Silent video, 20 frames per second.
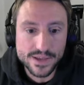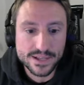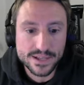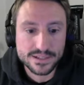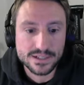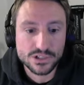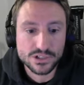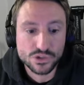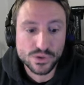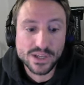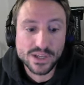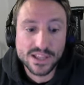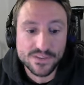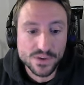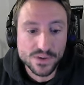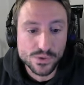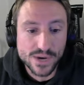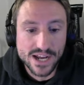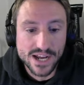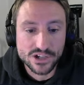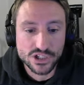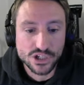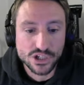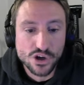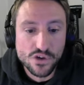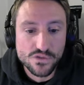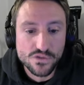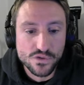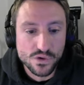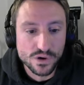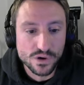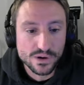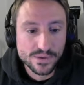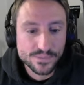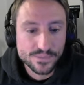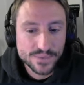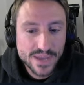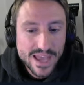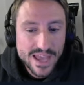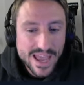Tree Living would actually go for.
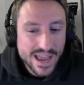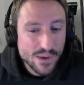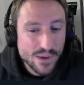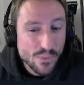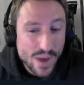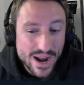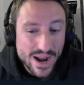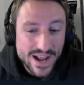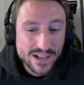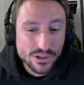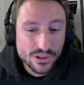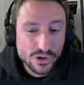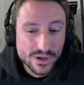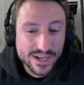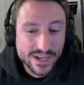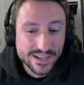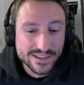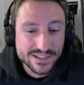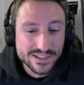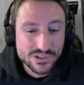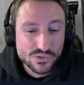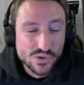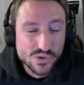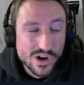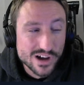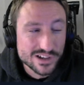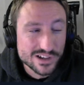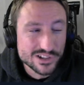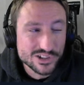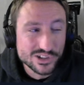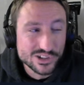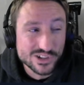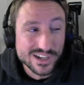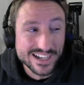And when I look at this roster,